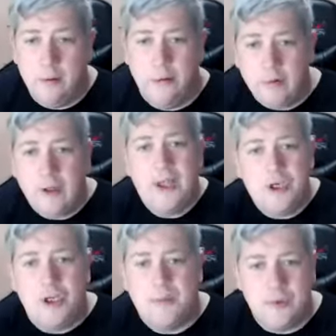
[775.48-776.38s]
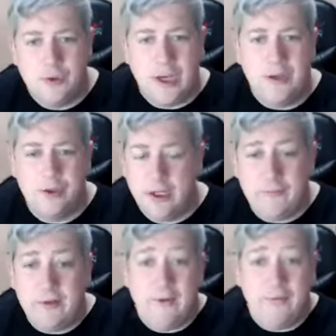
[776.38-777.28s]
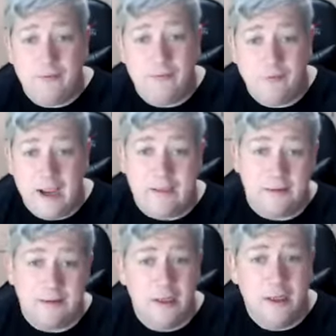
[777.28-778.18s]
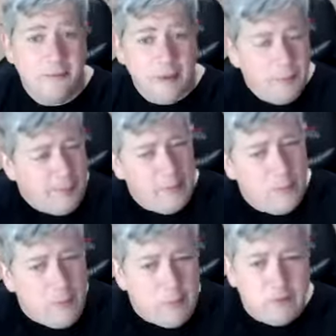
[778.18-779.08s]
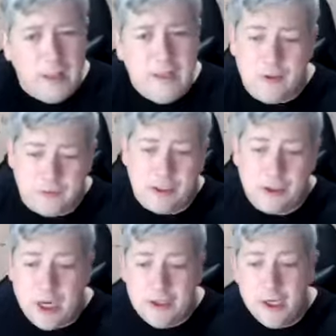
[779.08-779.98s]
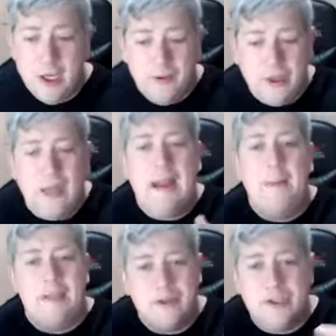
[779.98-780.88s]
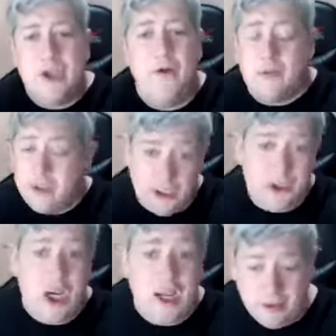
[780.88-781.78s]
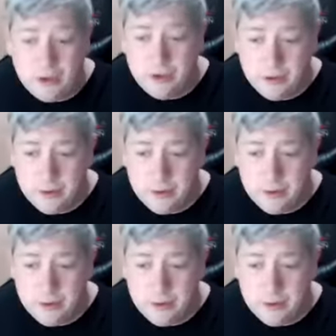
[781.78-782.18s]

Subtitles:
The relationships will change. You're going to have different friends. The way people relate to each other is going to change. The dynamics of the service are going to change.